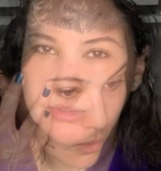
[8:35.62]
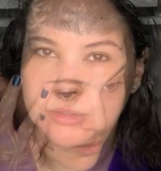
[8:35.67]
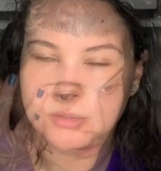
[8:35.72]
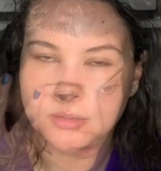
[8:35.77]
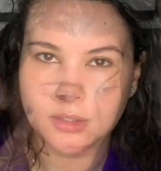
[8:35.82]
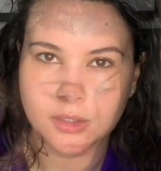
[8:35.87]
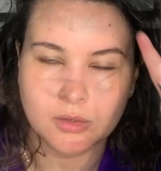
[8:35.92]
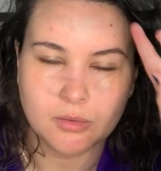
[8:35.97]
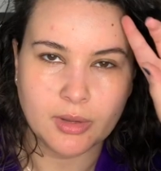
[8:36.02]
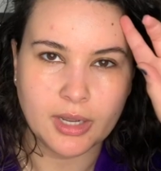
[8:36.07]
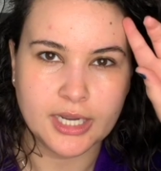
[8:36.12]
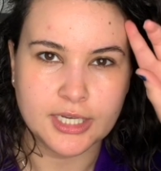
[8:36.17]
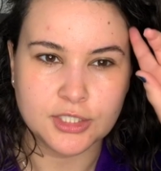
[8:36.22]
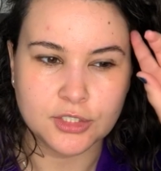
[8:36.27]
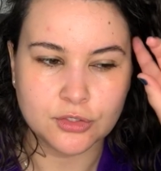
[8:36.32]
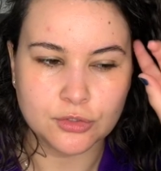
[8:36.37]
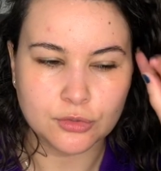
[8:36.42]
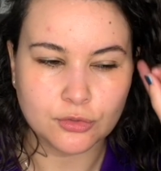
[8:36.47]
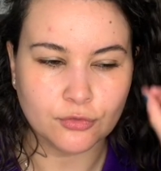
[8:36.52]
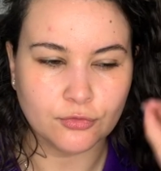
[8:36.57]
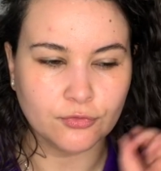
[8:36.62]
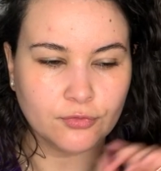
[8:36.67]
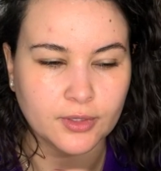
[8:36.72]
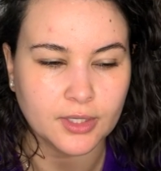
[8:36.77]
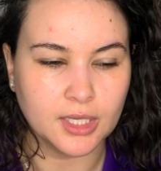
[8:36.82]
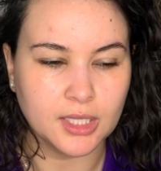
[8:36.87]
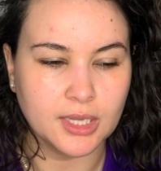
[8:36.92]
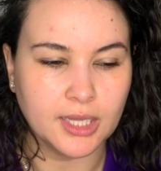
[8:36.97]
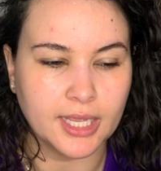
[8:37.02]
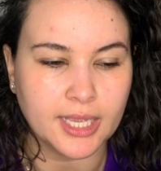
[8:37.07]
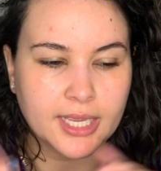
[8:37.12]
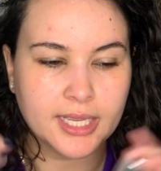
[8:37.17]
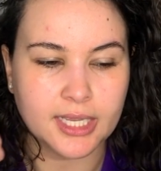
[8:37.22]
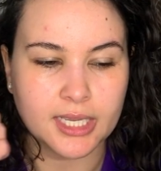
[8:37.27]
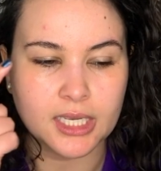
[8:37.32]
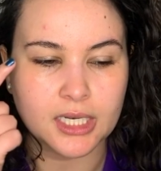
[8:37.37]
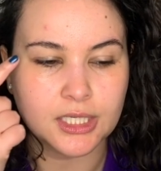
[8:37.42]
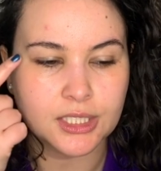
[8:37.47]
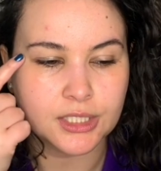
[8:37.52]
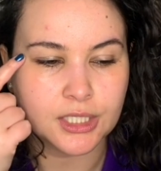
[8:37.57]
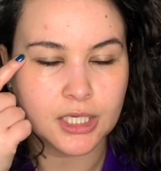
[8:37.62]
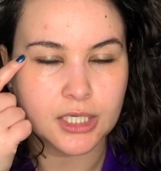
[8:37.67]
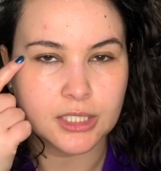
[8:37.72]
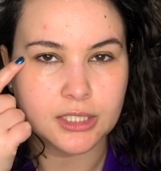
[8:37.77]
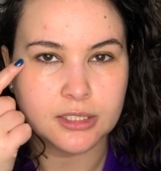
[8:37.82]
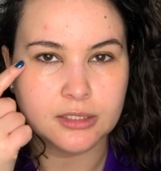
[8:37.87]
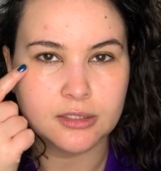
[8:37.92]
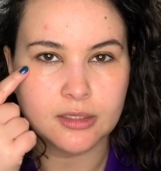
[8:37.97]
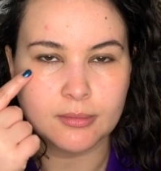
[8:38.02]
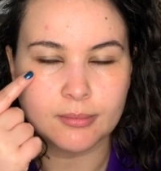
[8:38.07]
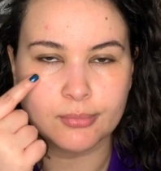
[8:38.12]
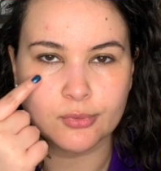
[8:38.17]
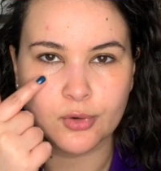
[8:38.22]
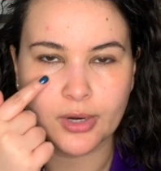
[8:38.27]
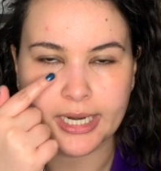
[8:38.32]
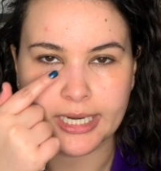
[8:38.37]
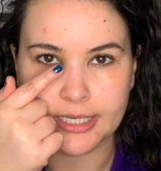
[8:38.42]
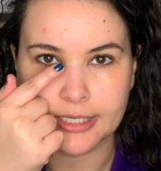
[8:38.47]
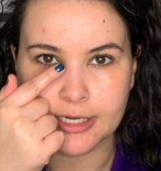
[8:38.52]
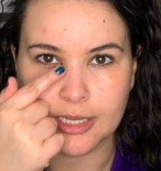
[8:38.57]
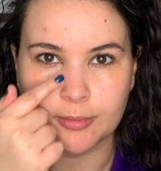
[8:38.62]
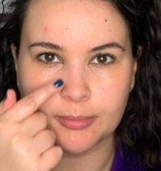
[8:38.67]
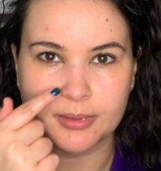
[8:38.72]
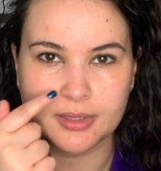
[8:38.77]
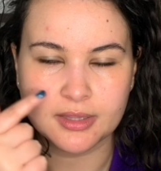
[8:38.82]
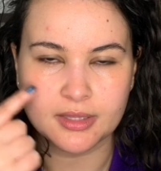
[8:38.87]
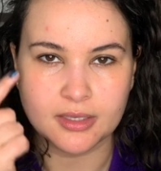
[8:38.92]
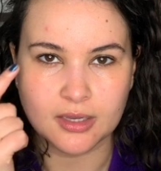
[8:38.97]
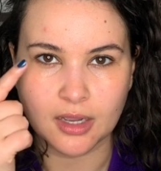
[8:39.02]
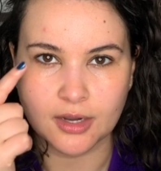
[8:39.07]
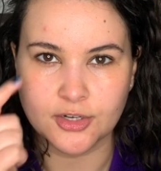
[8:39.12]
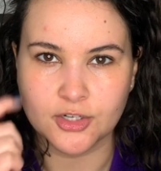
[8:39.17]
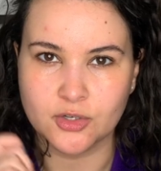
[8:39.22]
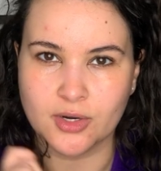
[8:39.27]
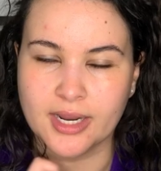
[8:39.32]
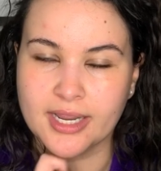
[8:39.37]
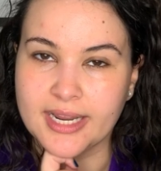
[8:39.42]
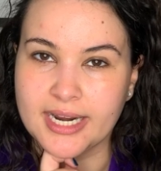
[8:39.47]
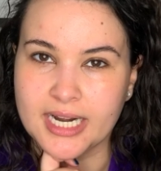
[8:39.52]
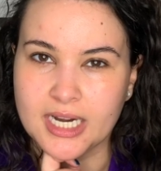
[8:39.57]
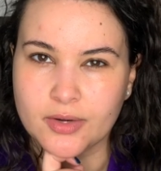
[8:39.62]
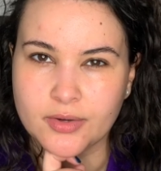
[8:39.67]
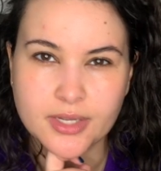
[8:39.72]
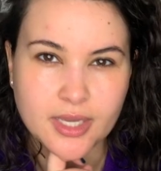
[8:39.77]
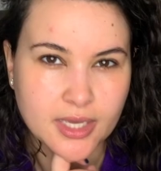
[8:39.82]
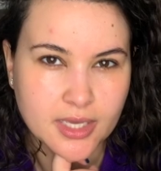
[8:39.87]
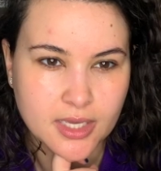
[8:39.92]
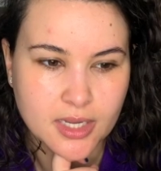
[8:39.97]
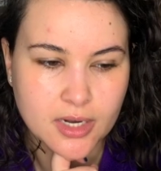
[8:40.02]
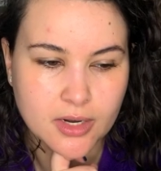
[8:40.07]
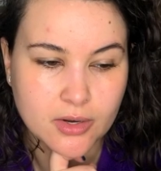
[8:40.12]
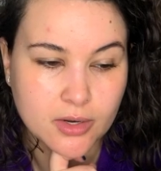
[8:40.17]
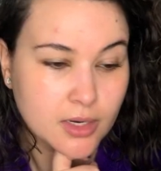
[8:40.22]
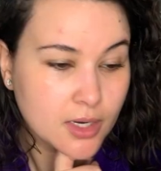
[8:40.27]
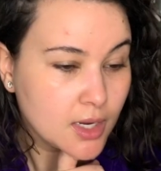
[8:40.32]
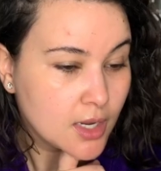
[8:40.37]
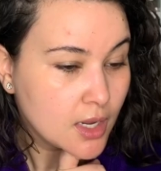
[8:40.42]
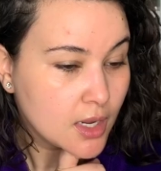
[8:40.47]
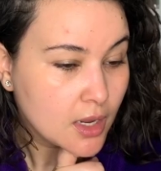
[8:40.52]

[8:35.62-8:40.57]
So I do feel like it does brighten up the under eye area here.